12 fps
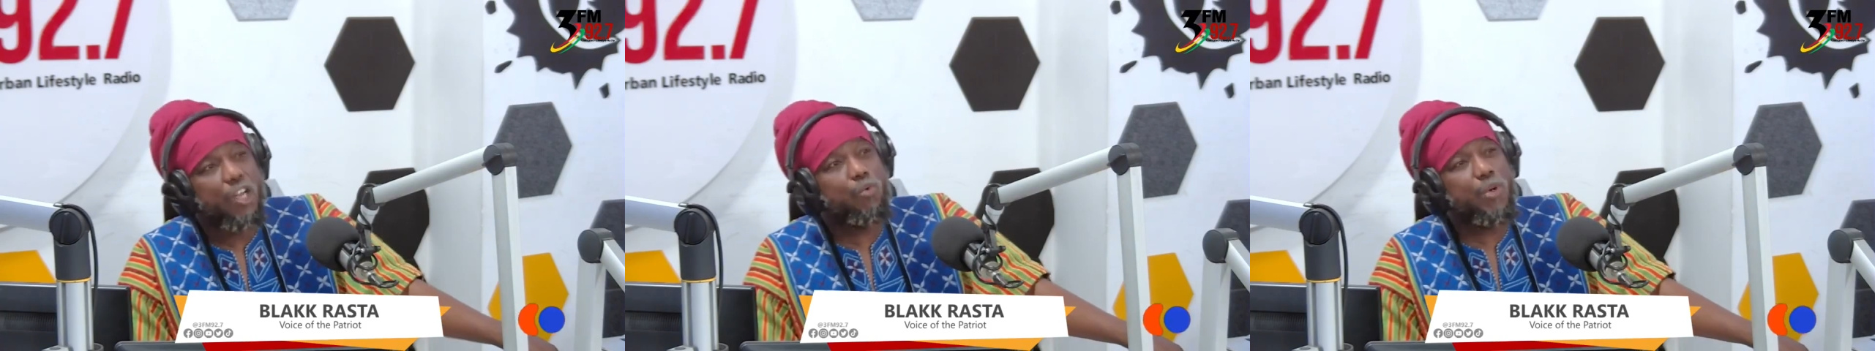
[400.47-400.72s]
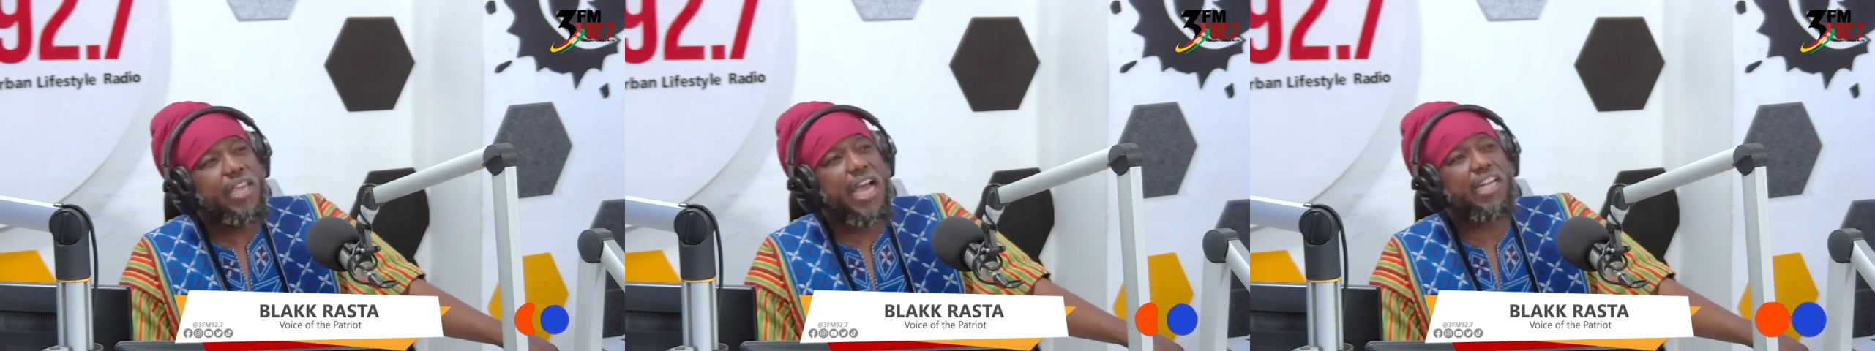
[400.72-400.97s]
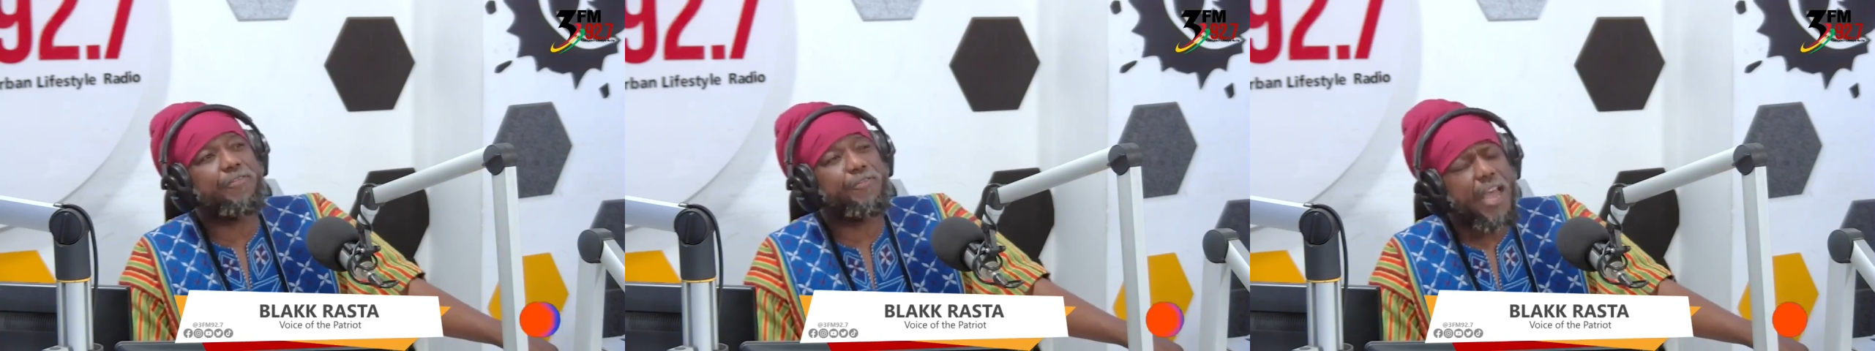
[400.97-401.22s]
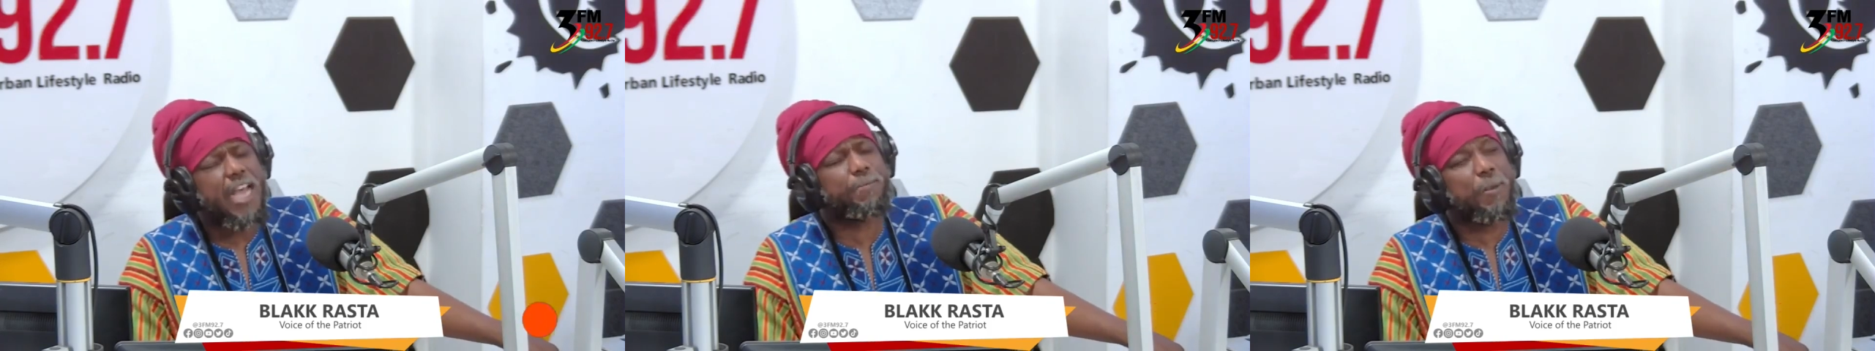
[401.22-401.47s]
we are the
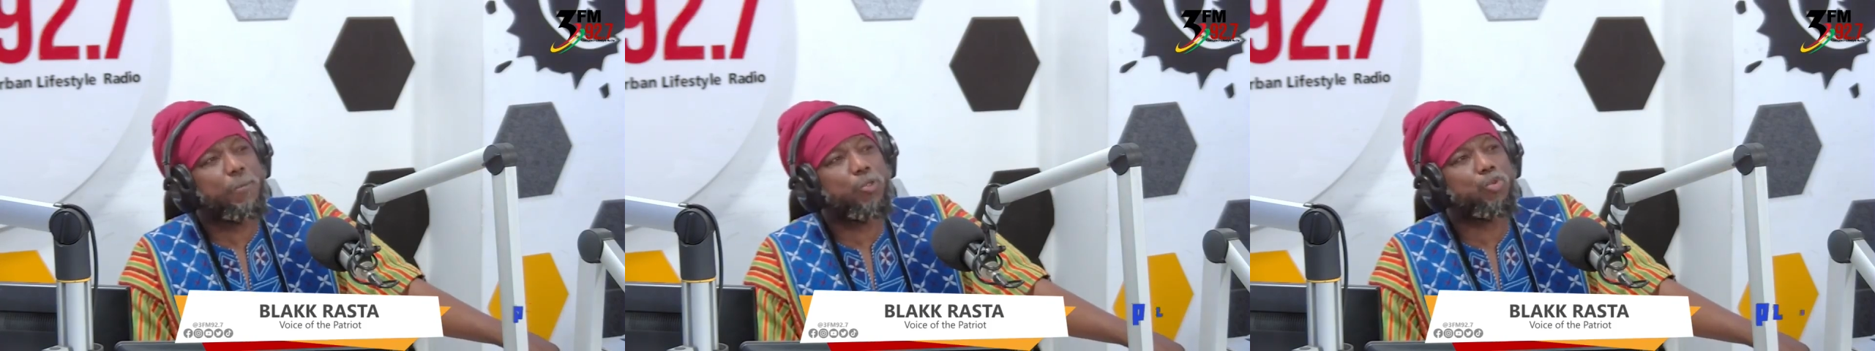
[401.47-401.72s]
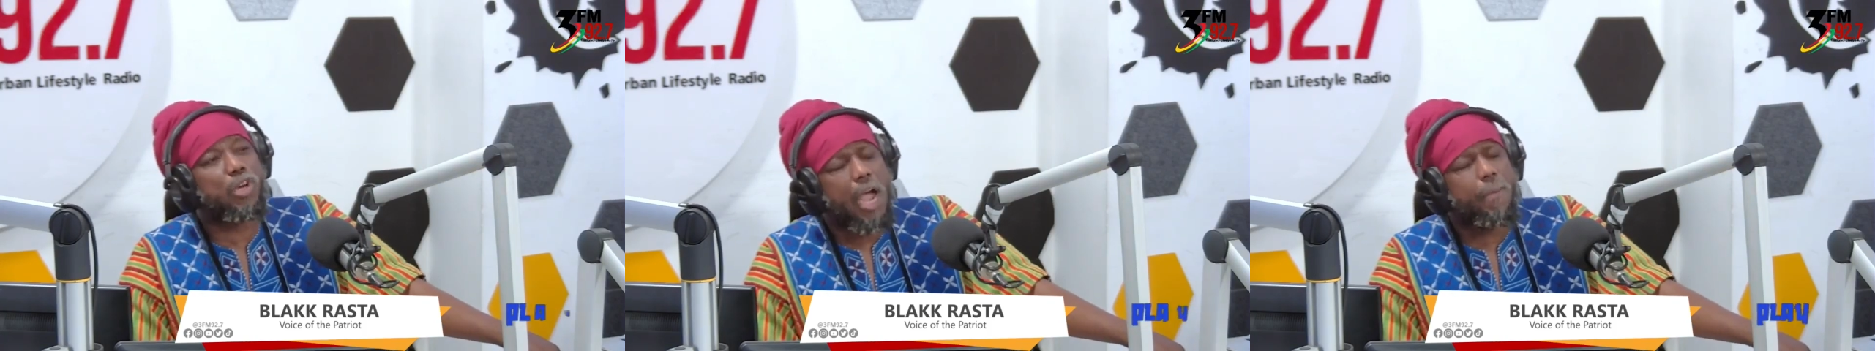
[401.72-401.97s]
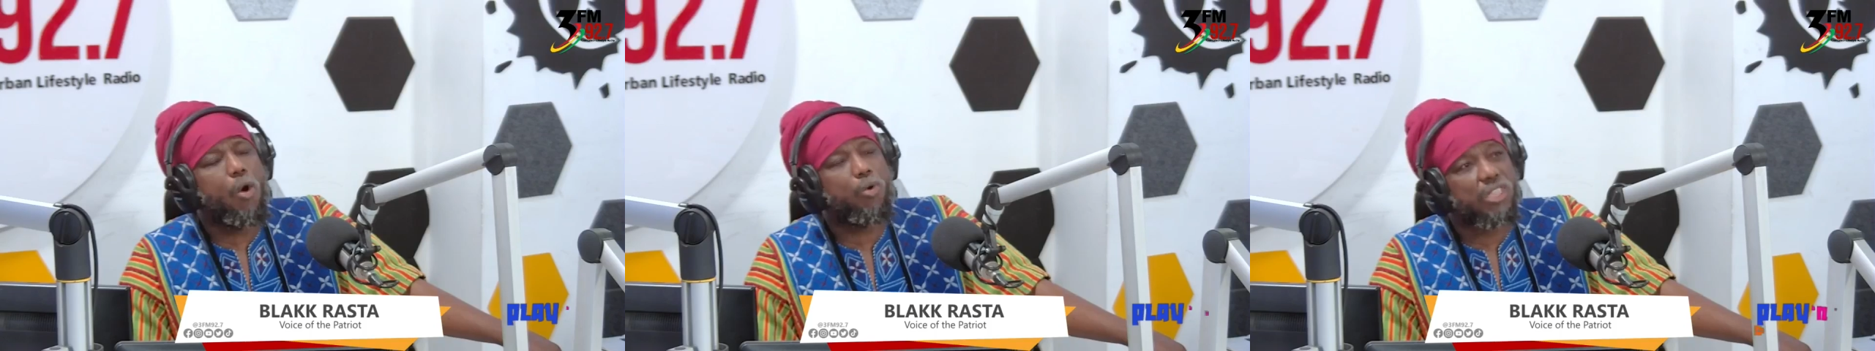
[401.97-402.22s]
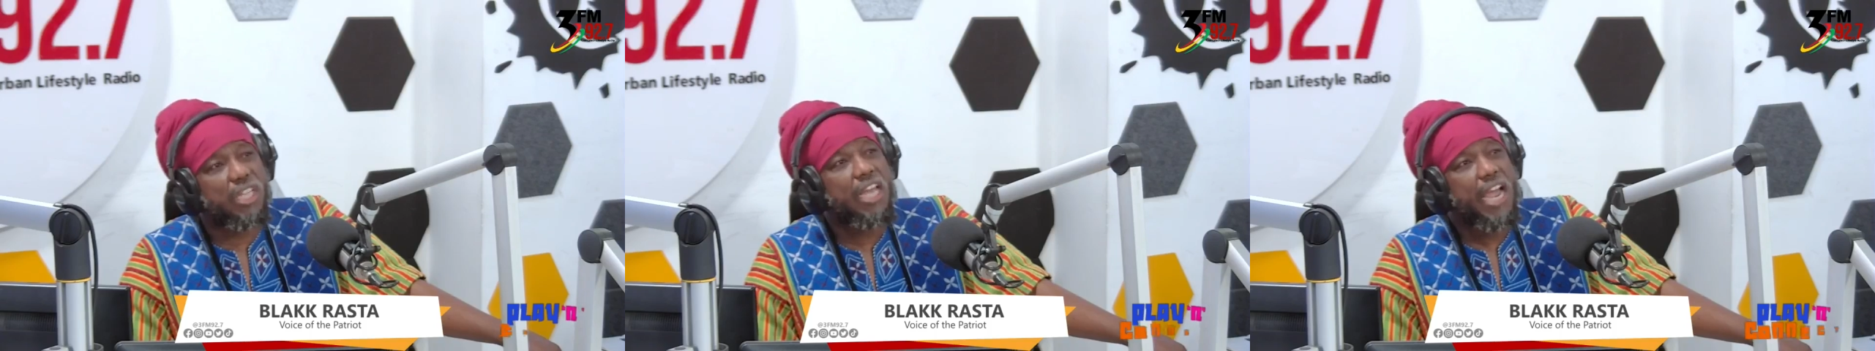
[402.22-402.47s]
first people to come out